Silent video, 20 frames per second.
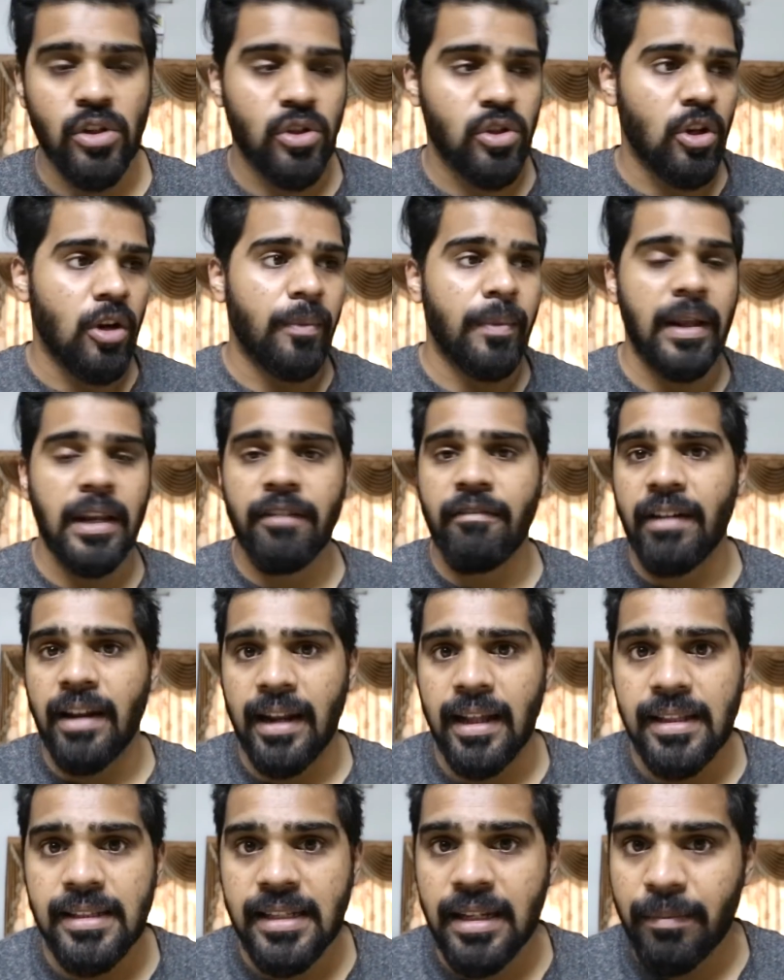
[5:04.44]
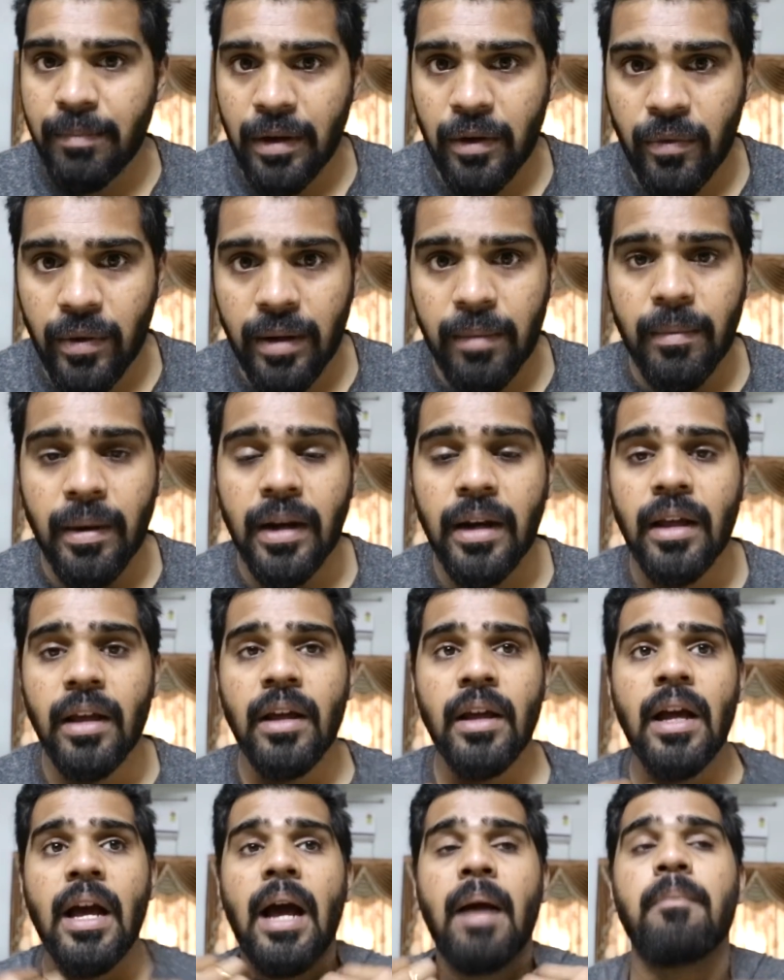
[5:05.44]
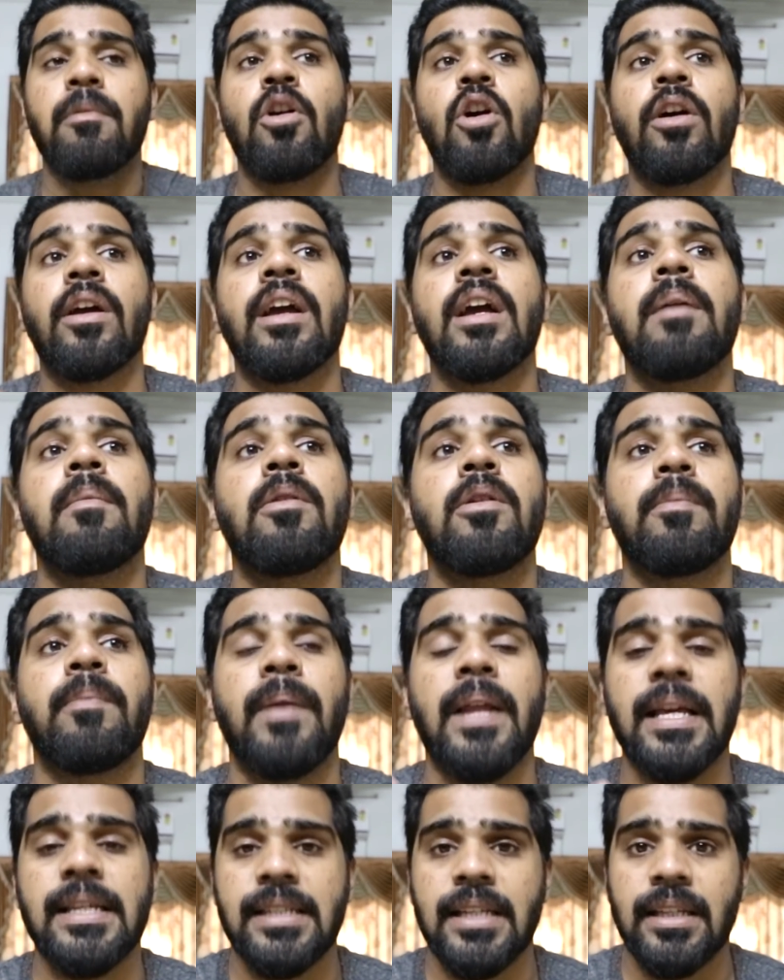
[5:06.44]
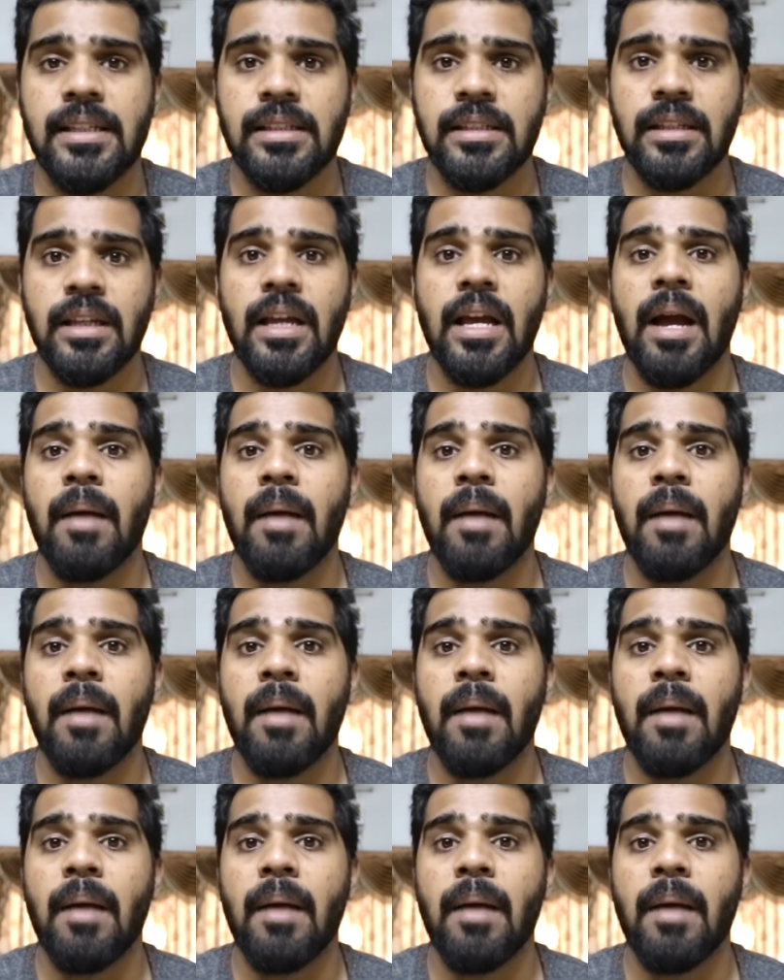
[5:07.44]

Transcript: to stop anywhere else in between, but I'm talking about places.